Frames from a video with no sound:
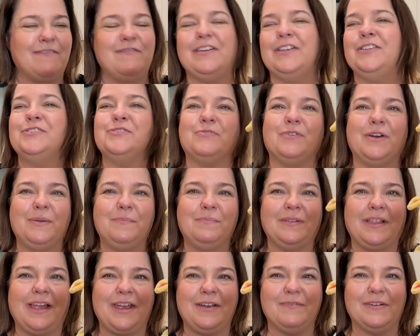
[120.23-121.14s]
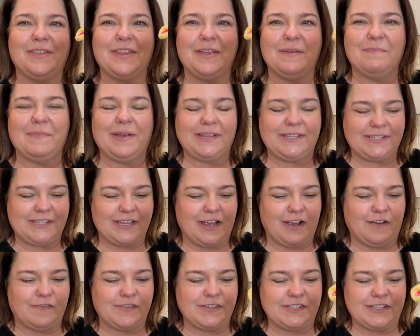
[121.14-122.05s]
enjoyed playing with it
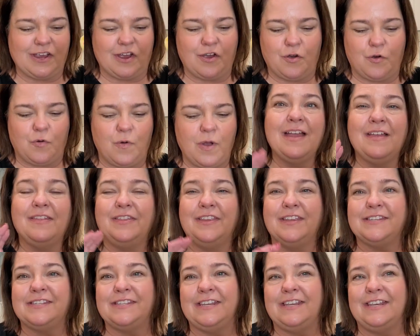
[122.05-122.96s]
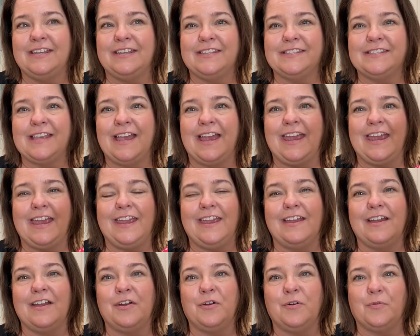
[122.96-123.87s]
myself. So this is
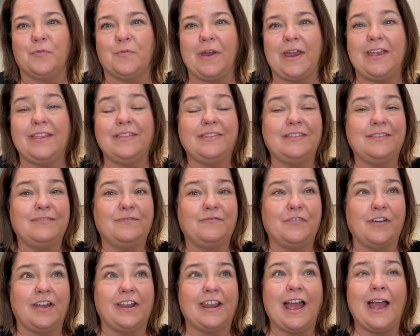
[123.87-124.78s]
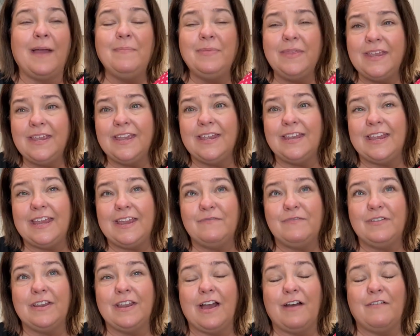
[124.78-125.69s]
a great fun. I'm thinking
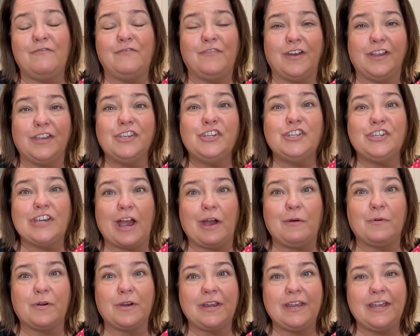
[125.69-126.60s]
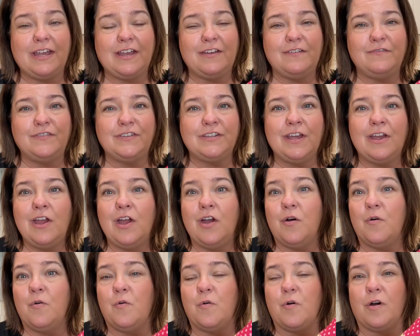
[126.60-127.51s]
even a fun shower gift
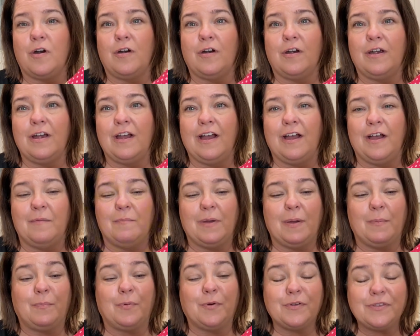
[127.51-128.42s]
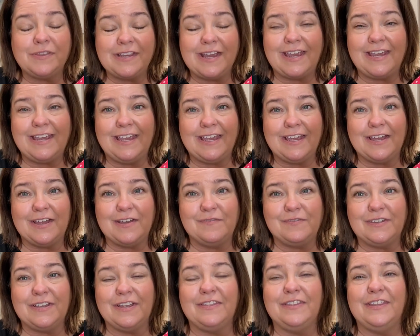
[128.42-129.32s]
or a birthday
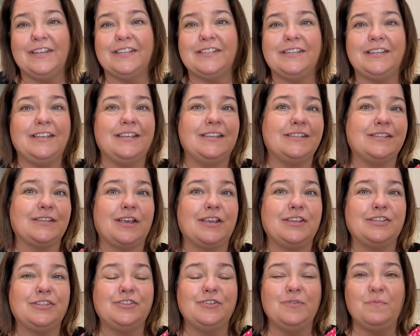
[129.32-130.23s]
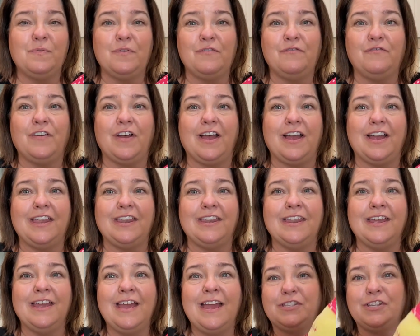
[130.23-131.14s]
gift. This is super
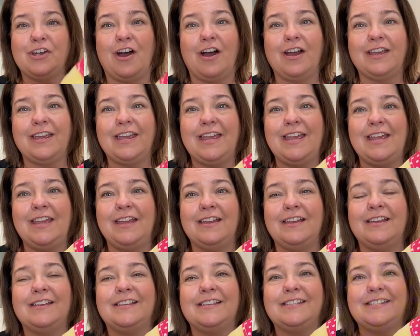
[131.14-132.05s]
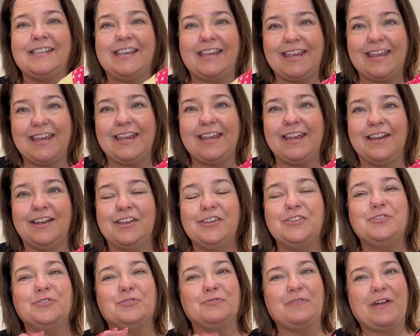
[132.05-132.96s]
fun. Talking, singing
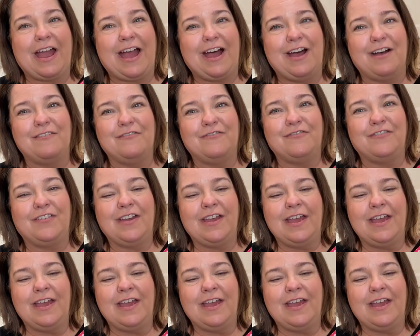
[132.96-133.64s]
giraffe,